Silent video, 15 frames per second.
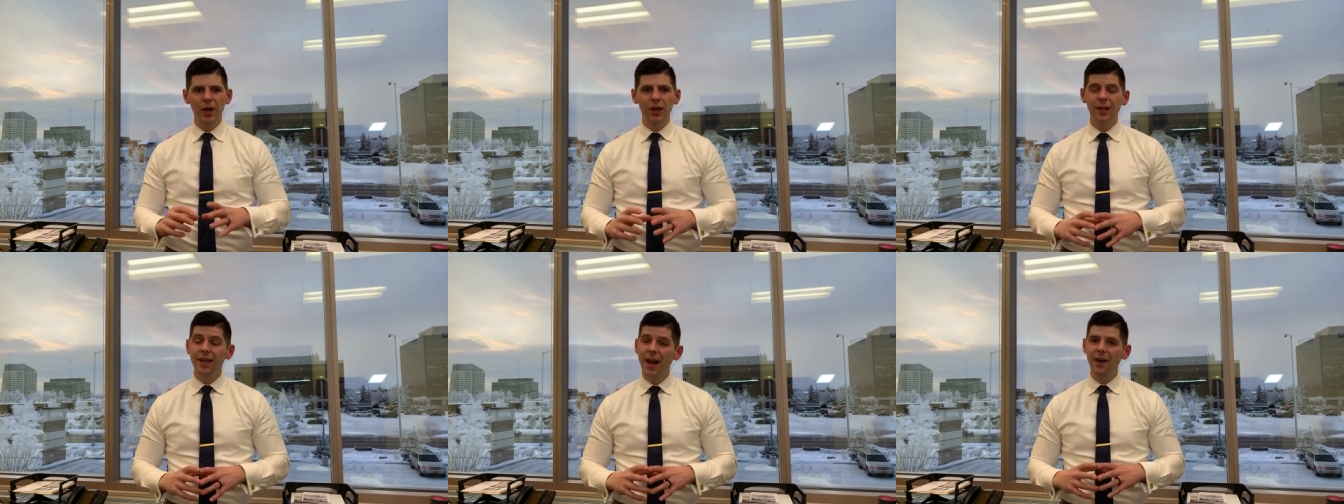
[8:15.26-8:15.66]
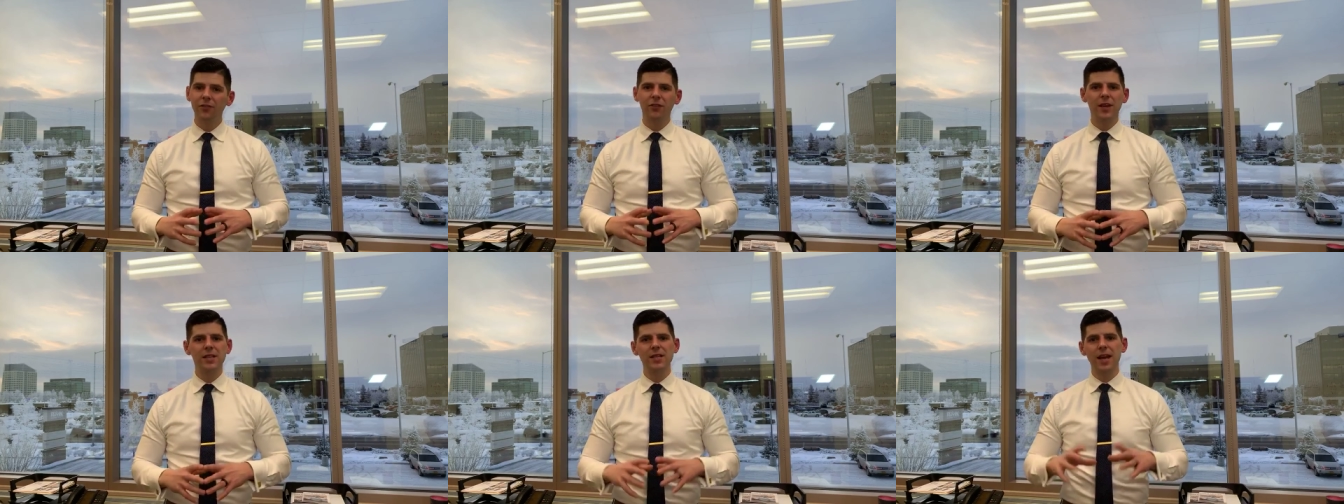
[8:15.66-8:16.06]

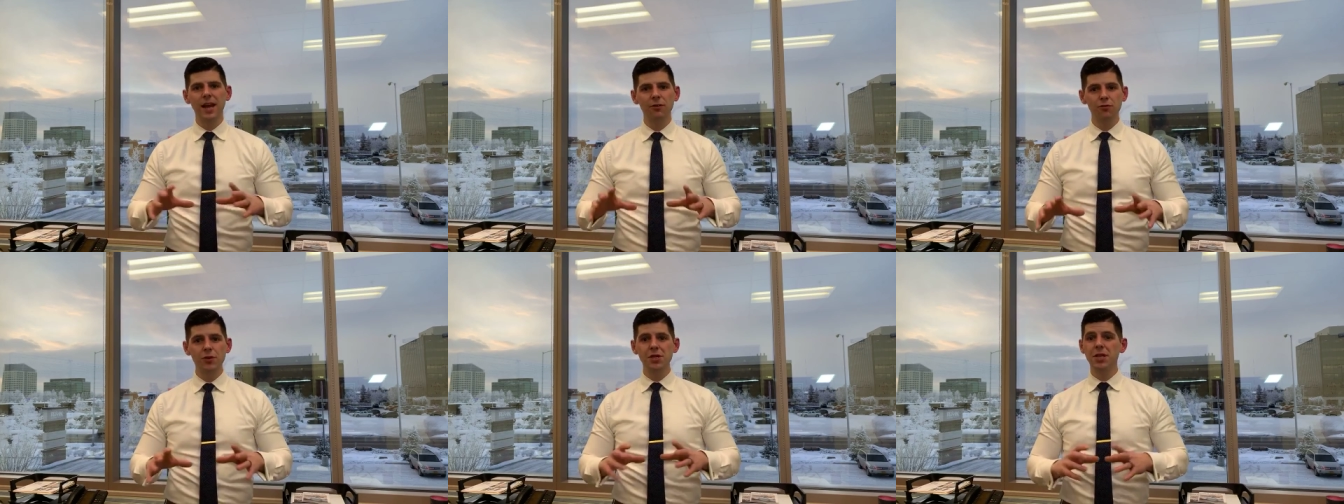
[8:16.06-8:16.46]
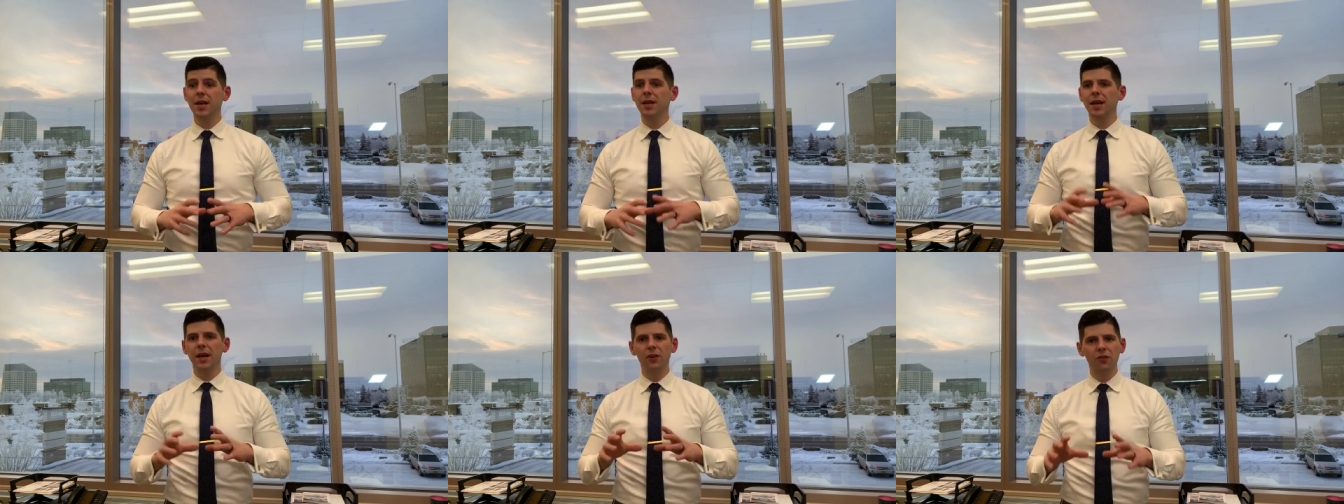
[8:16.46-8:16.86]
Yes, it's
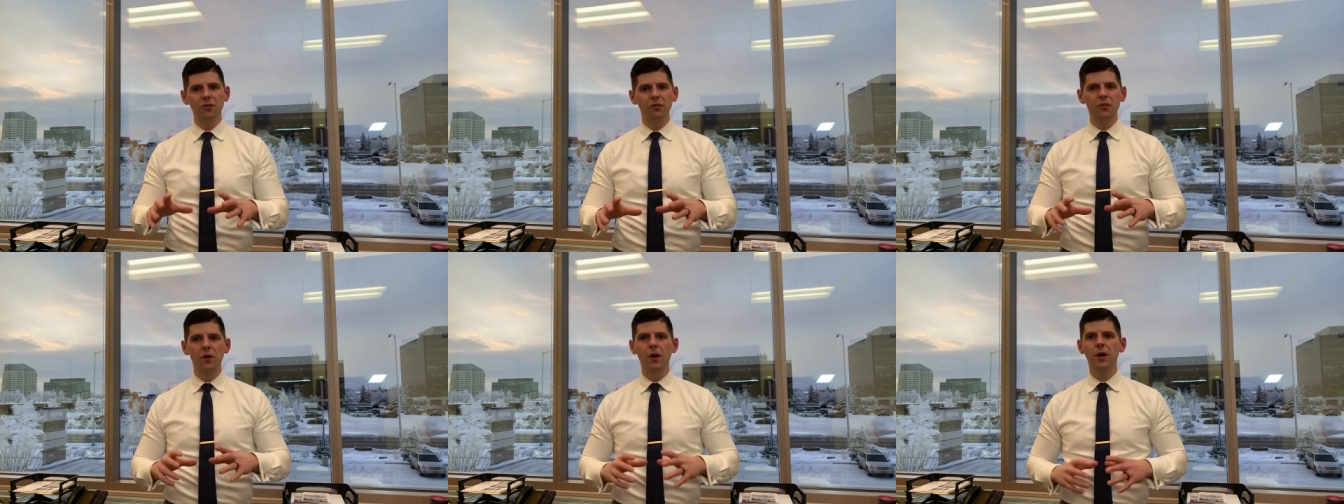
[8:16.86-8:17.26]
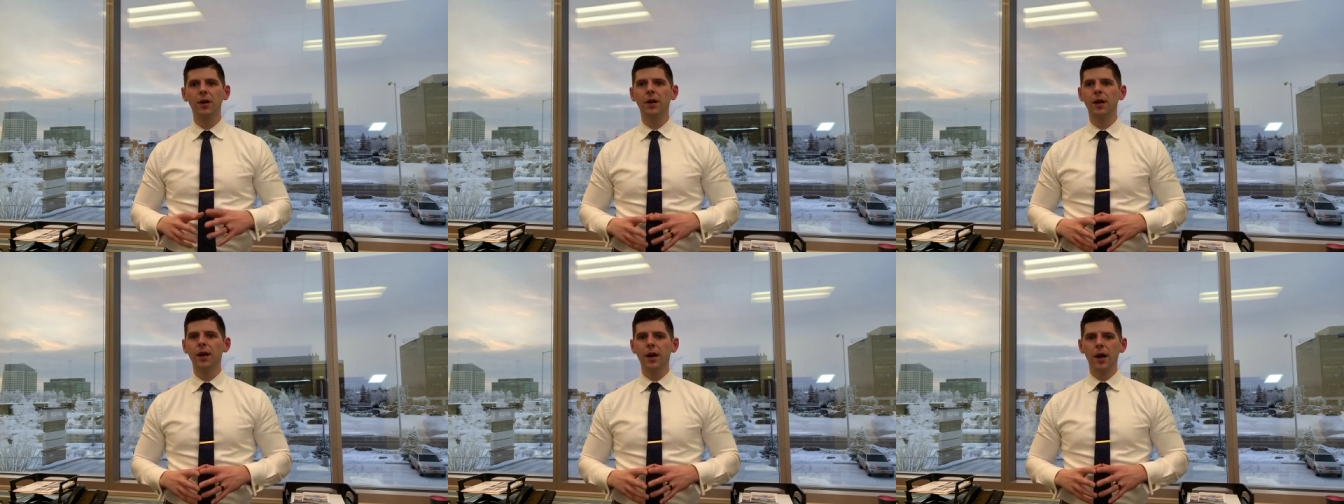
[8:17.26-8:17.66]
interesting, it's
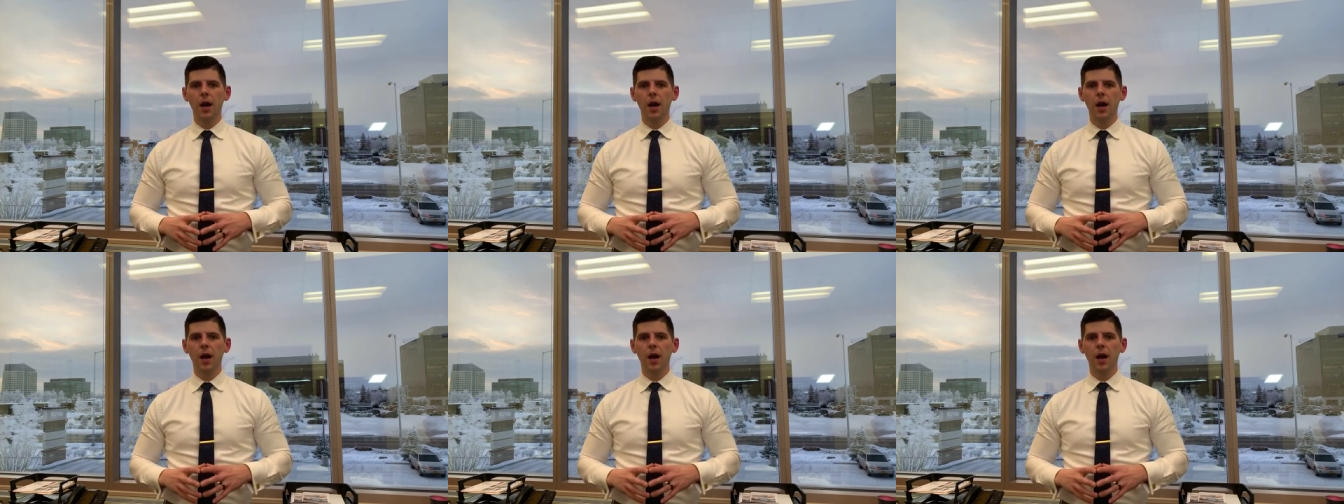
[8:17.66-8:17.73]
fun,